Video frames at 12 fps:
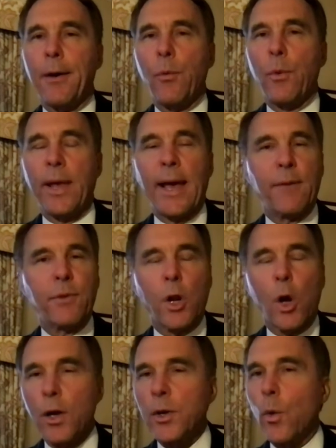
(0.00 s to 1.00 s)
We have an
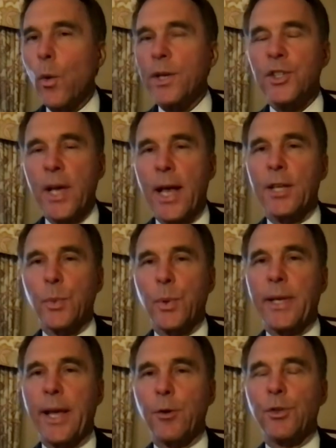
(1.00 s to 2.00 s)
ongoing challenge
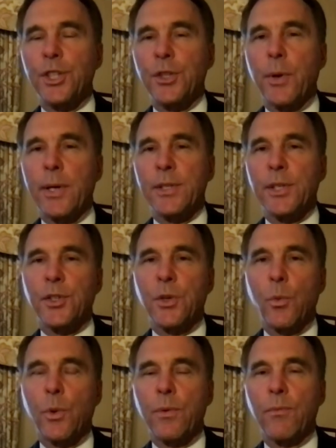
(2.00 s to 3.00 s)
with the energy
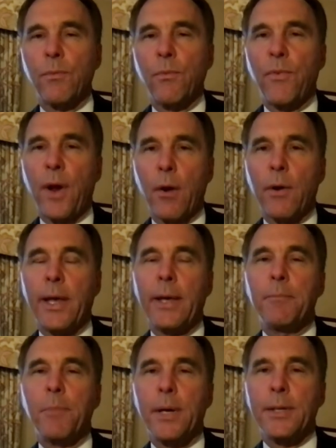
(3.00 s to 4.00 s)
transition with
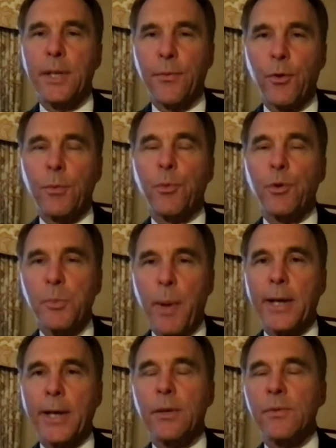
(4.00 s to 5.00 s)
very different
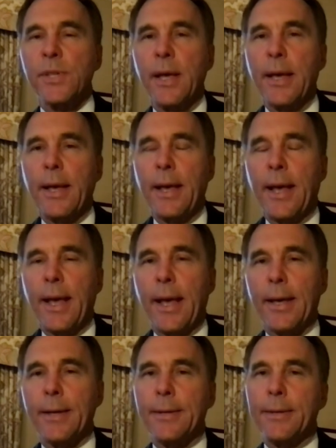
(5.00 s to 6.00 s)
perspectives.
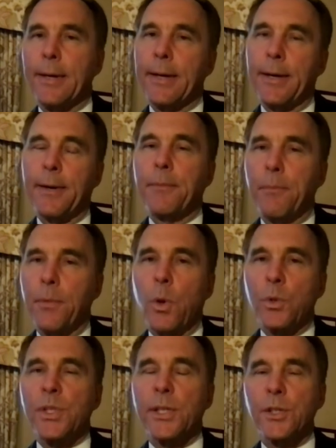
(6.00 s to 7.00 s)
And
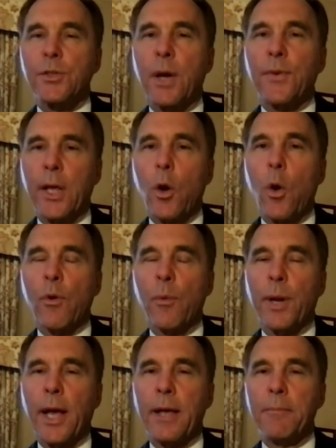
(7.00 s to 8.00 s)
those things are tough to get over,
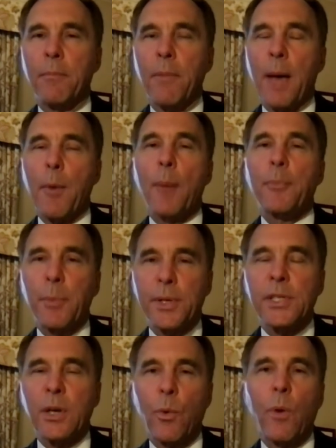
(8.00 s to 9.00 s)
but I'm
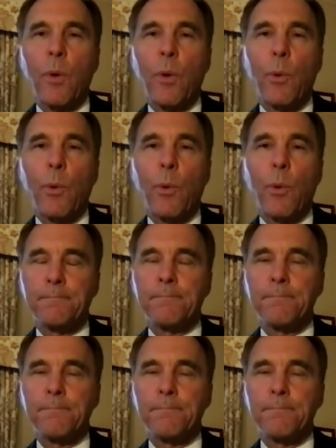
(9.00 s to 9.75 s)
optimistic we will.